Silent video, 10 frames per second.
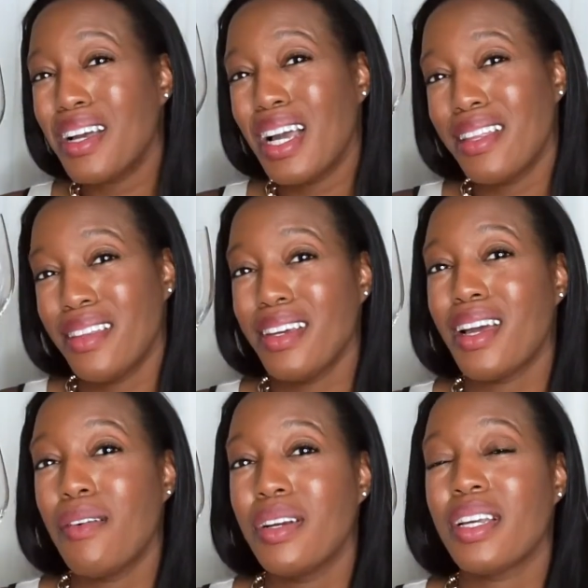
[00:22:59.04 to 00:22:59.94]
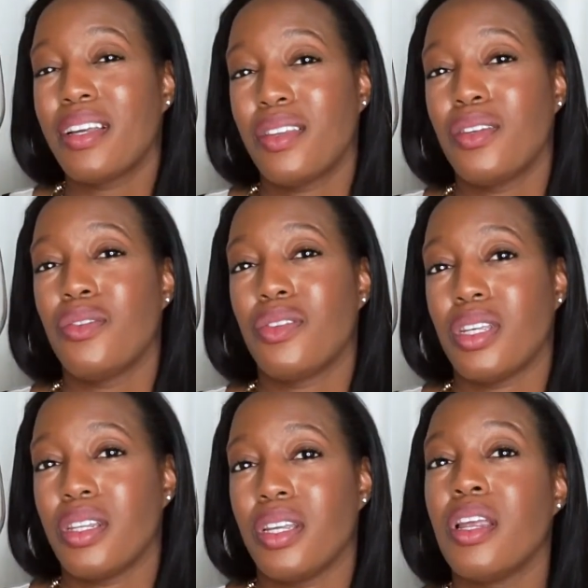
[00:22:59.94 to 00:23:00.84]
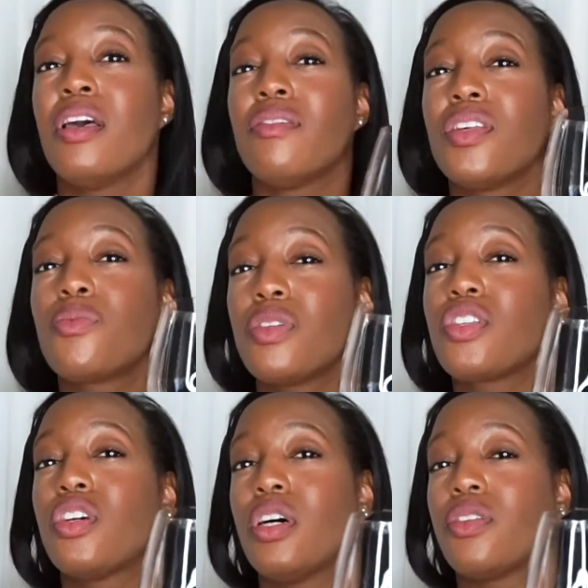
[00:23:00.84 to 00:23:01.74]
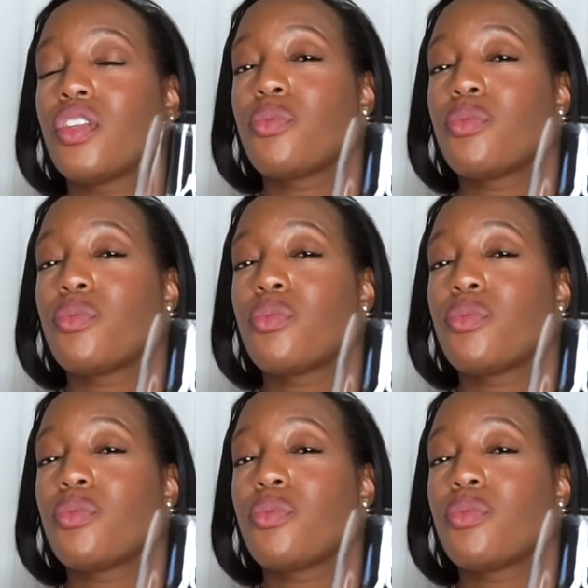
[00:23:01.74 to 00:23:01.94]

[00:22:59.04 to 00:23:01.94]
I think I would get the New Zealand. This one's good,